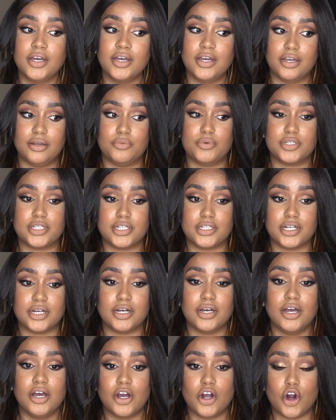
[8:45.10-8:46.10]
it was in a
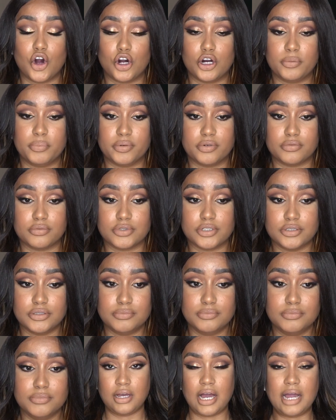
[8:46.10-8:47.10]
carpet
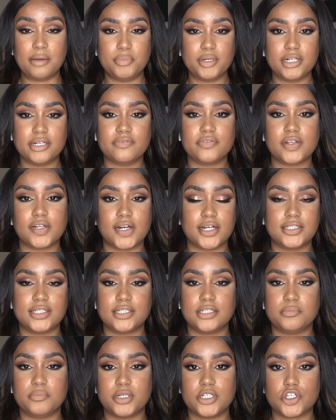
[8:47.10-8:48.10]
room. I believe that I
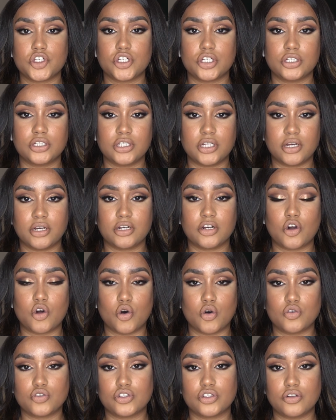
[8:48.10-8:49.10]
didn't mention the
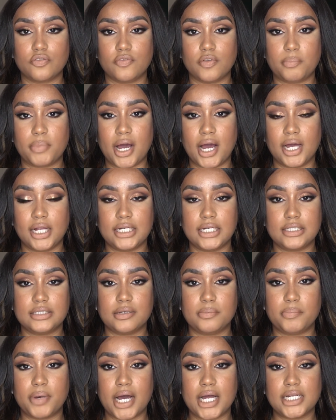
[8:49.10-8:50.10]
cost of the palette. The
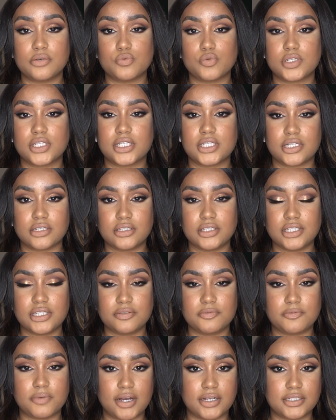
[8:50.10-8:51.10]
palette was
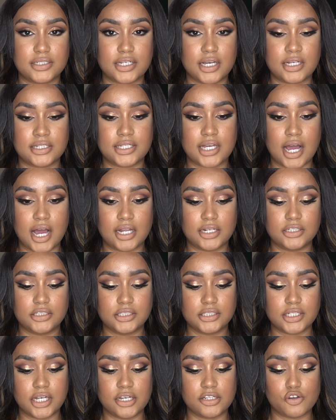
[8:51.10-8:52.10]

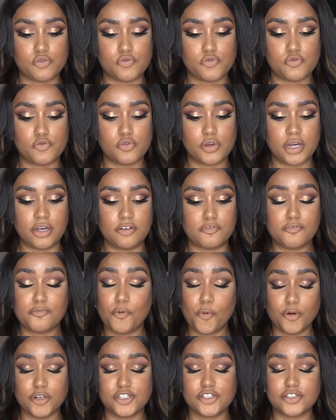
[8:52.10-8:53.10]
$65, and
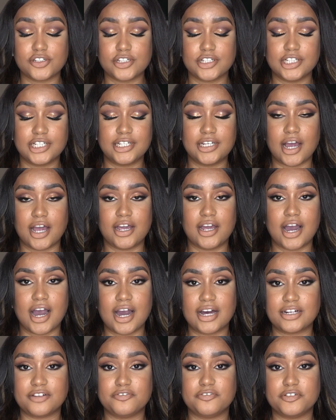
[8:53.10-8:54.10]
unfortunately I
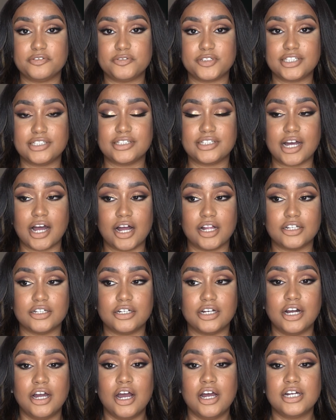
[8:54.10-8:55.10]
had a
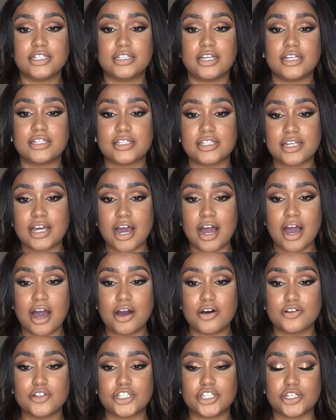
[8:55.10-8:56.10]
$15
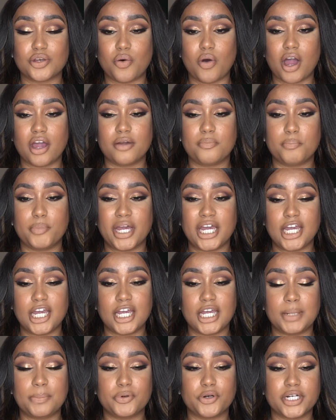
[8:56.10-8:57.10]
discount, so I
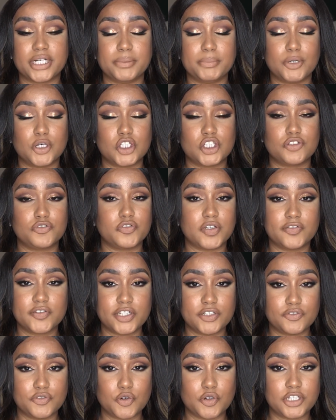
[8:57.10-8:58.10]
paid pretty much
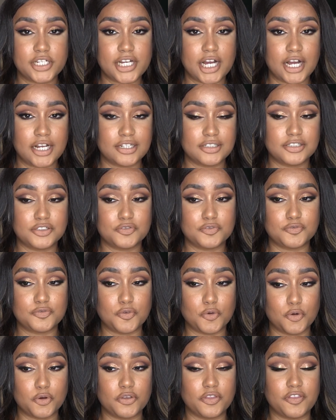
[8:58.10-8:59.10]
$54
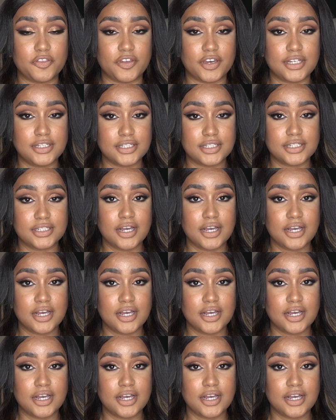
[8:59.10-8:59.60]
for this.